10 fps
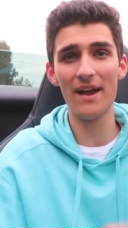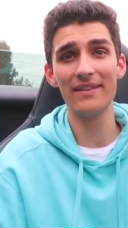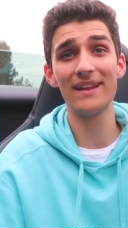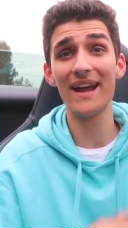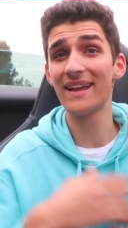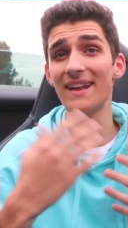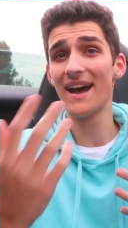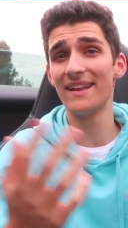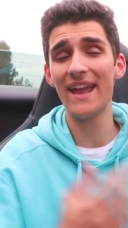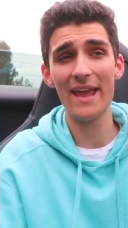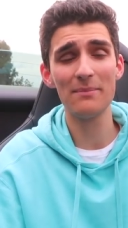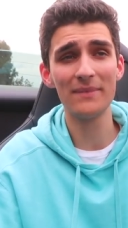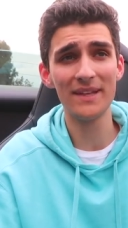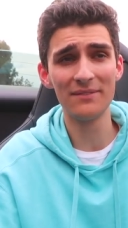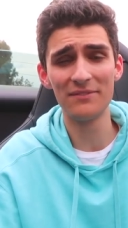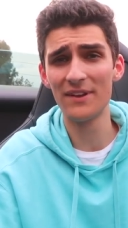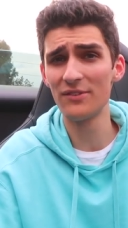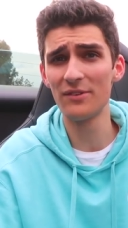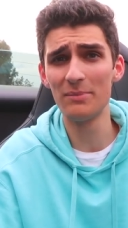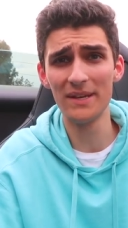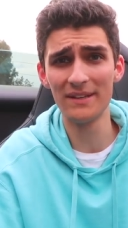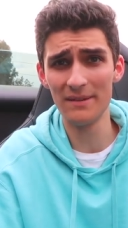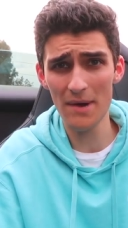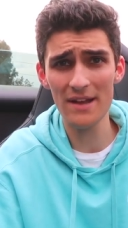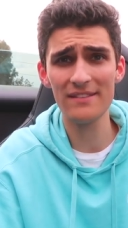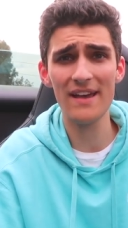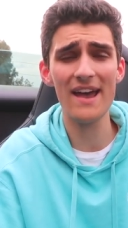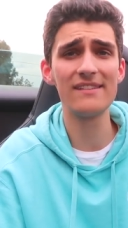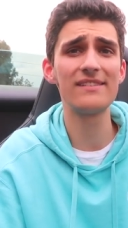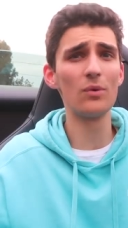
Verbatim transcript: around that I cannot name in fears of being demonetized,